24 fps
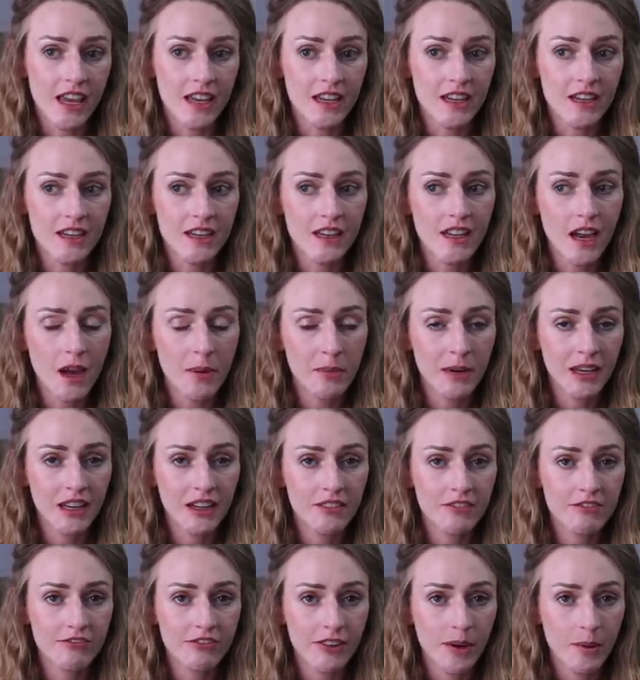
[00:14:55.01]
8
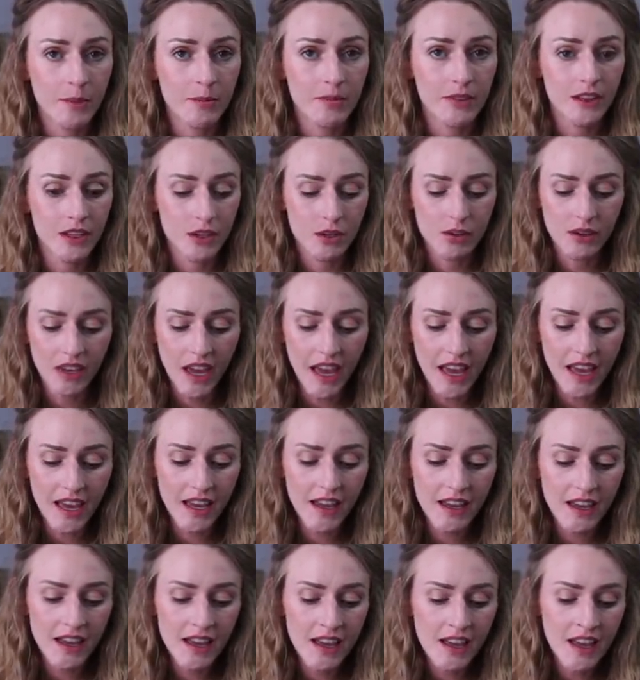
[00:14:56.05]
coming from the
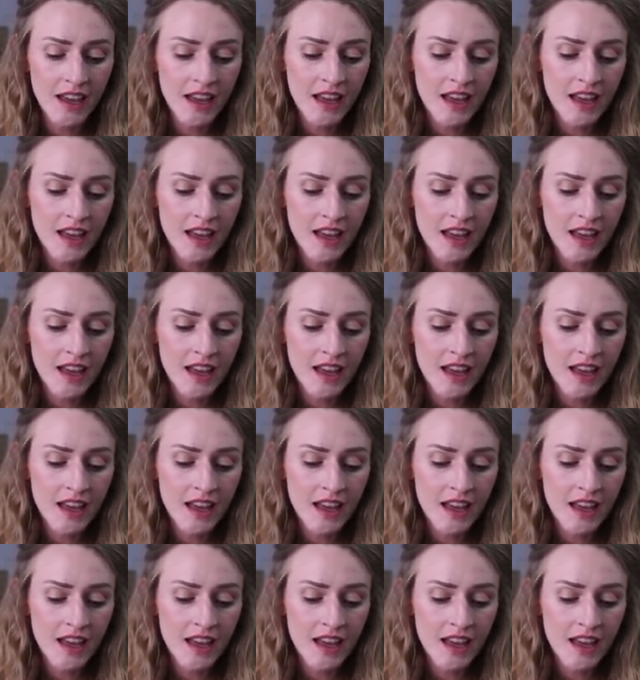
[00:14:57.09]
UK.